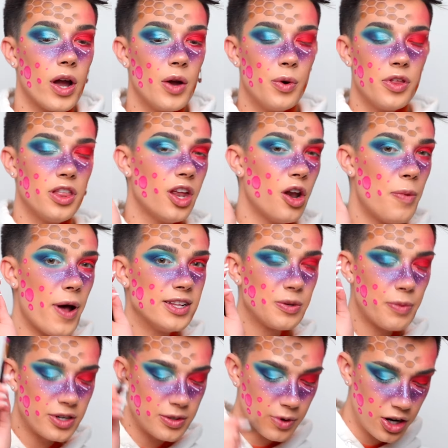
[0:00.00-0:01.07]
Okay, with a little
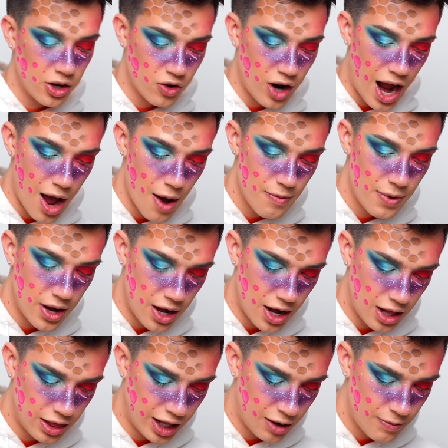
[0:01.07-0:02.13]
pencil brush, I'm gonna grab
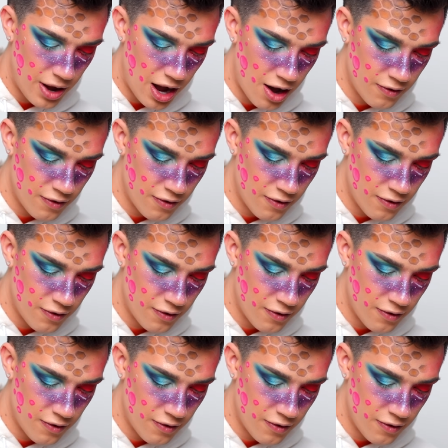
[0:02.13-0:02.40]
a little bit